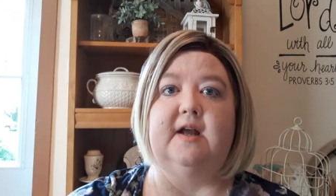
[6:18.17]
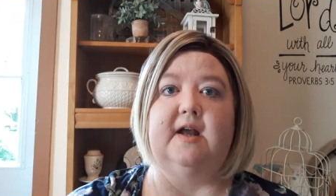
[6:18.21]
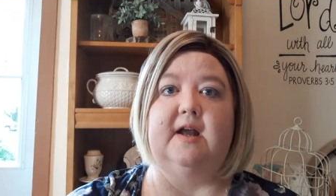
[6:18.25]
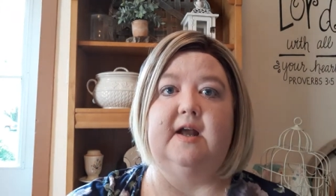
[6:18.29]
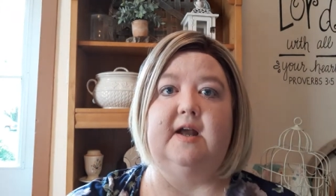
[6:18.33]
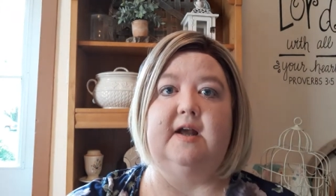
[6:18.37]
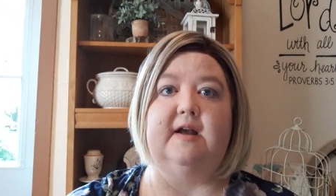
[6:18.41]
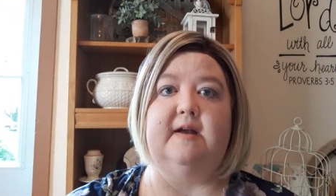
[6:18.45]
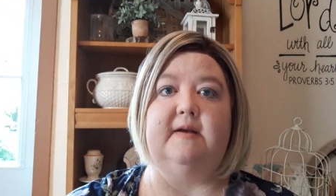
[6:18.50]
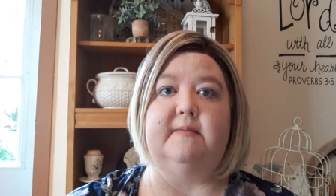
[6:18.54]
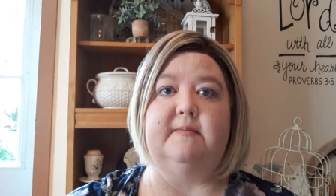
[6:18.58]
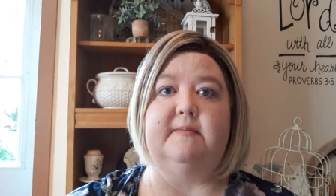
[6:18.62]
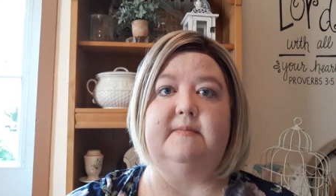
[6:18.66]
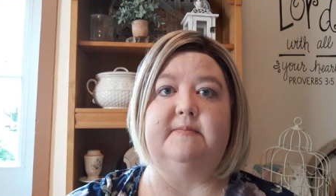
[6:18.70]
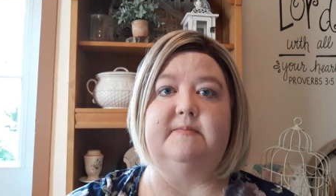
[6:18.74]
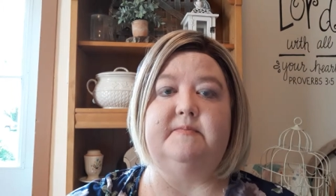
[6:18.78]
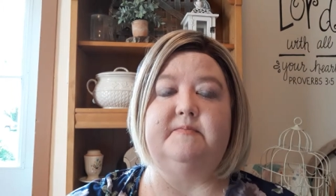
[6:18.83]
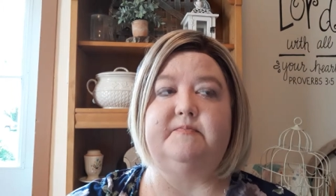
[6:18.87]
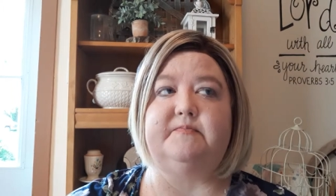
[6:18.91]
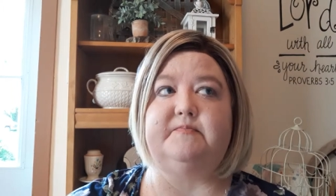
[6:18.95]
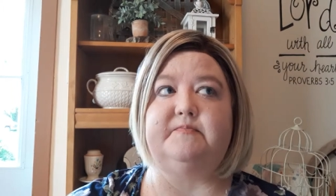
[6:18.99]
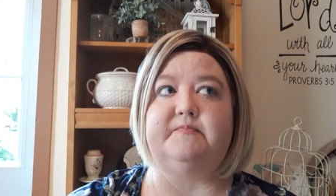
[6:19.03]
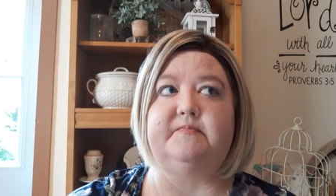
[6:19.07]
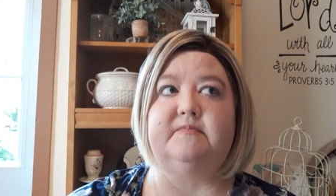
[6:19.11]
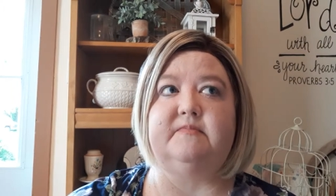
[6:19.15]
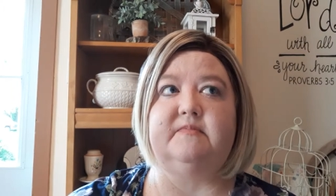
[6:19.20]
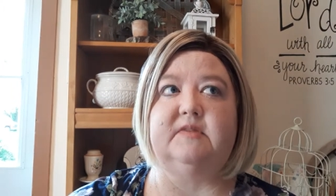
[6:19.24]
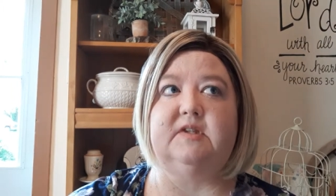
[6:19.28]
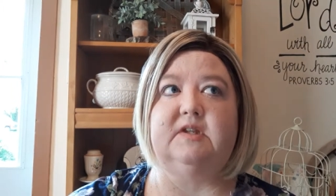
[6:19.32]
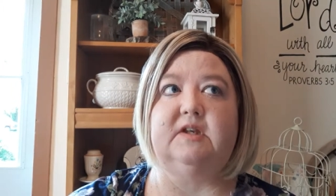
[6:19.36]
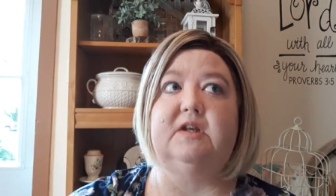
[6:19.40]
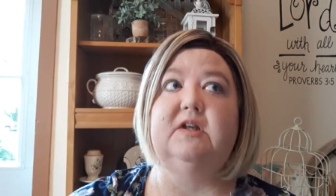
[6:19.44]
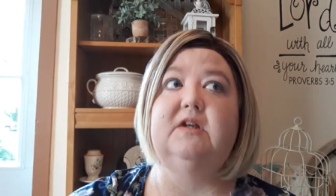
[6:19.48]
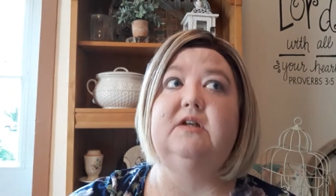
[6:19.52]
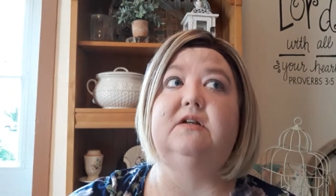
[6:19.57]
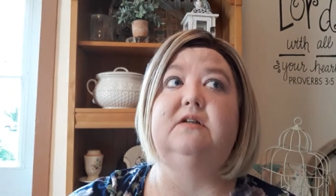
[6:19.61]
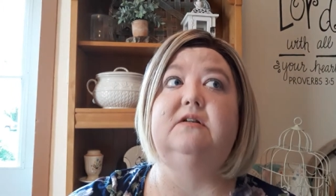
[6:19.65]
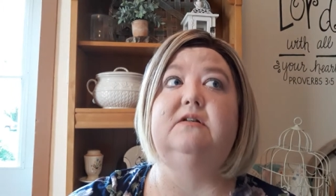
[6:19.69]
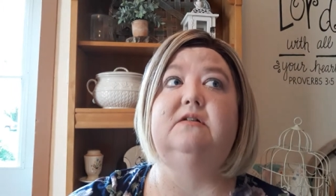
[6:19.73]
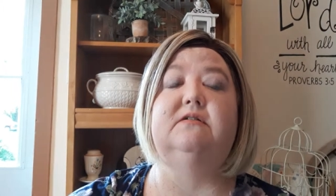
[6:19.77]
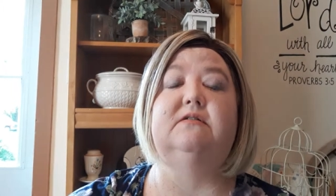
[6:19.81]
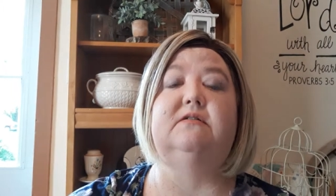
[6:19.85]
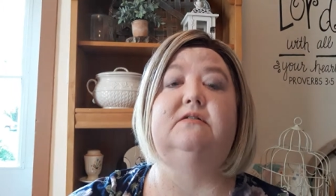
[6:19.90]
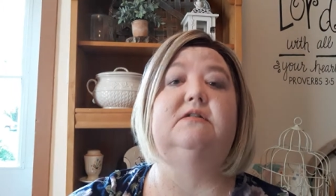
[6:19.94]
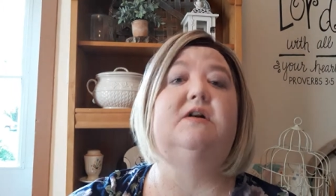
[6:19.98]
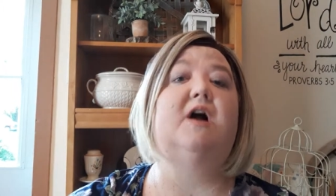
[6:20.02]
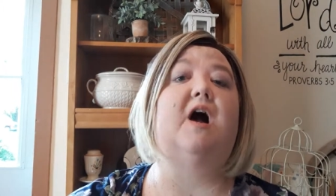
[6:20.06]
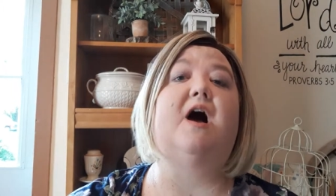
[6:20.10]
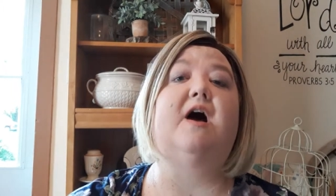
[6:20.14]
um,
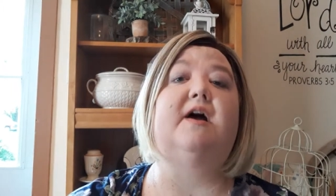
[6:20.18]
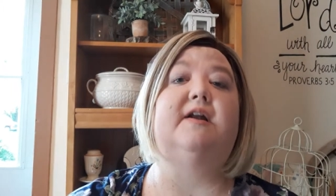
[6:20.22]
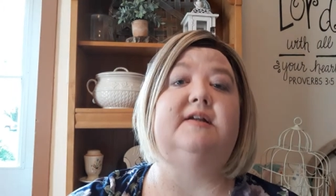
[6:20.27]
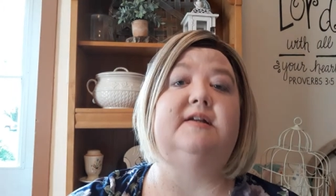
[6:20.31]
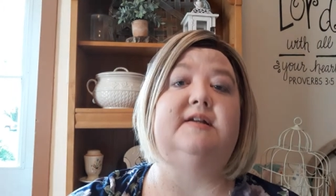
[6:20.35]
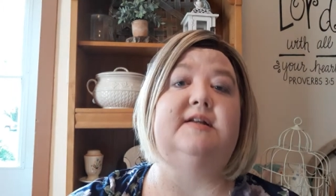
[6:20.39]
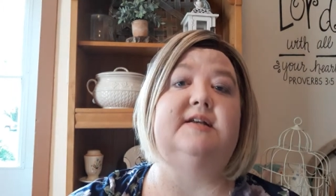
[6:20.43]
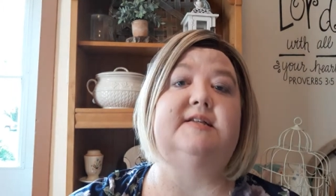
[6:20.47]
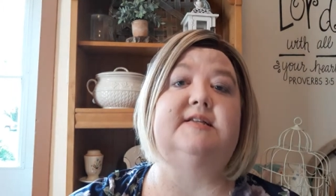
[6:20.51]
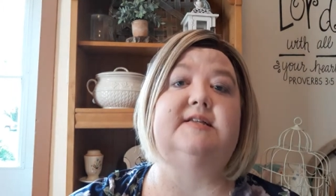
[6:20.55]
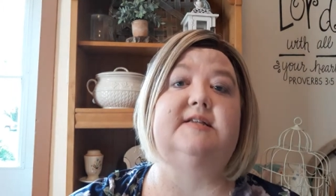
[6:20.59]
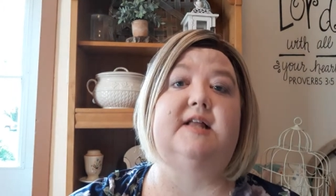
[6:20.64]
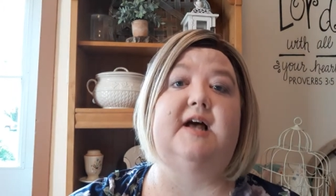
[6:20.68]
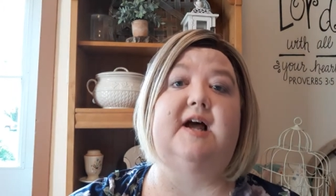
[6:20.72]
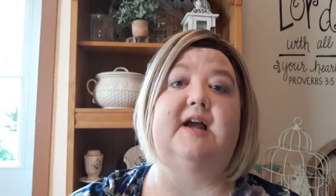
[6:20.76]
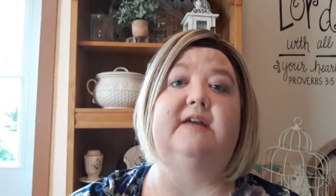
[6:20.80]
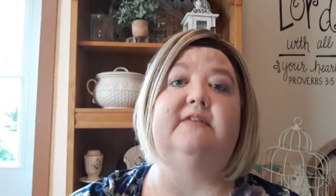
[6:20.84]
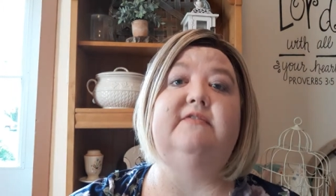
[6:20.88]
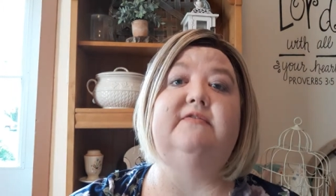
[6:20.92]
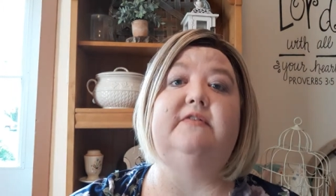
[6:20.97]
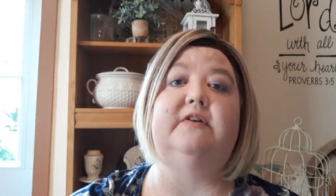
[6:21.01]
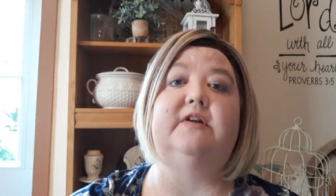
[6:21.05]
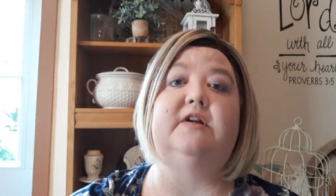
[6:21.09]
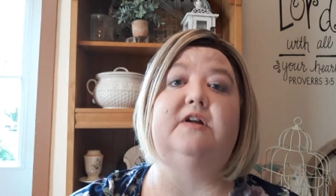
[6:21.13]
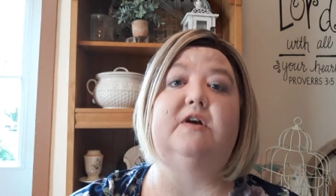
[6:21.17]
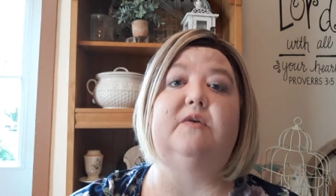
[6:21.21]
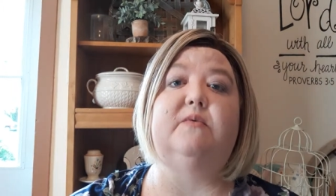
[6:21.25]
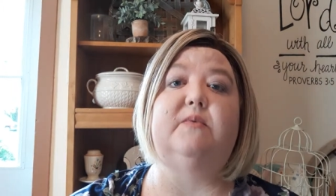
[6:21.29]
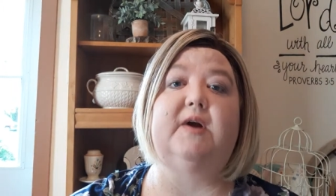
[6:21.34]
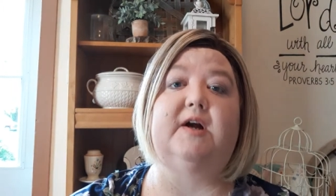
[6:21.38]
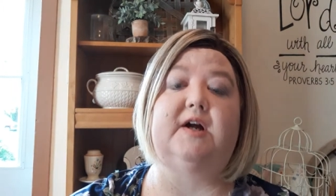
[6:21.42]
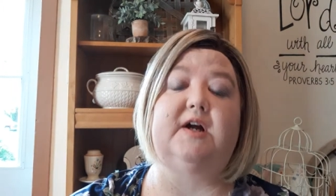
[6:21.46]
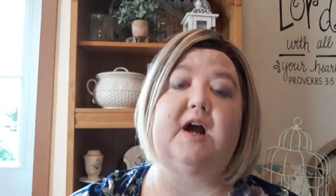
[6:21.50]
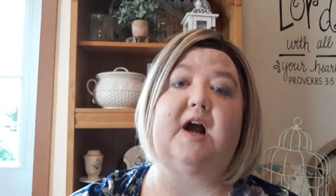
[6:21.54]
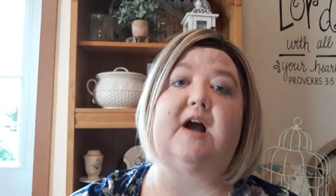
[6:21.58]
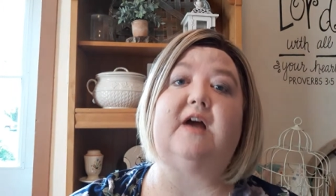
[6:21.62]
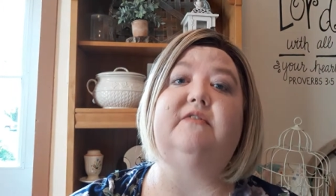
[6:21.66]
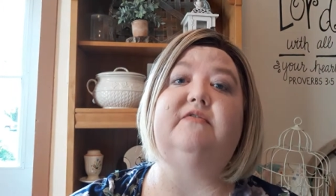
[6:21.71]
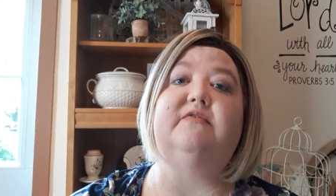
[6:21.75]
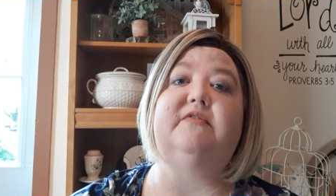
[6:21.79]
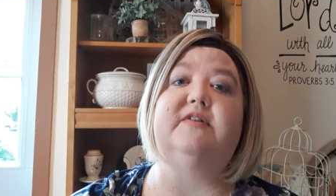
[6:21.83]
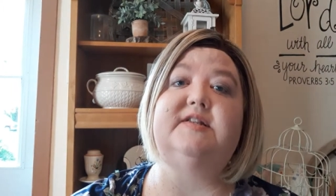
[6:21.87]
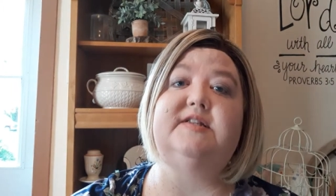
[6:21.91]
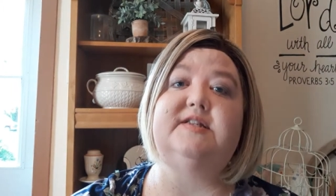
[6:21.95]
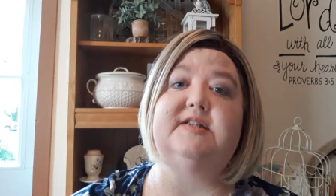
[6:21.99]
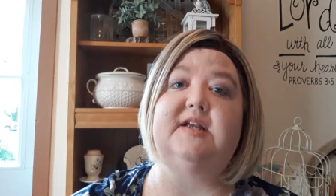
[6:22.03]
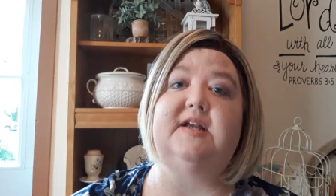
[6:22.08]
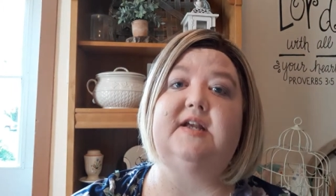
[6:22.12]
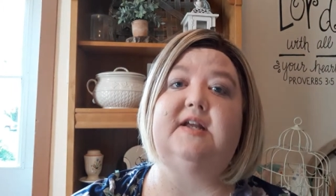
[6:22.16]
God in his life, you know, where God
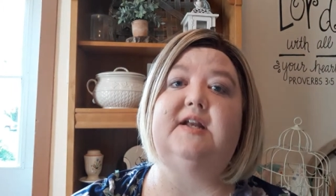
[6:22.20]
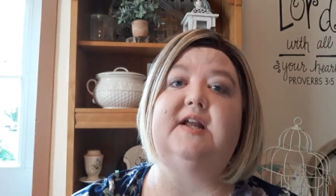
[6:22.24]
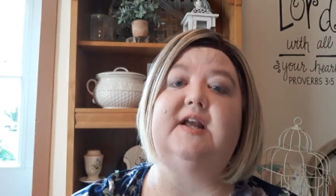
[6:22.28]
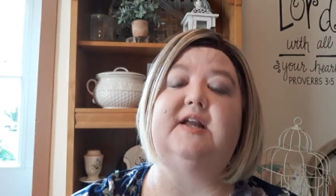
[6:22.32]
fits in.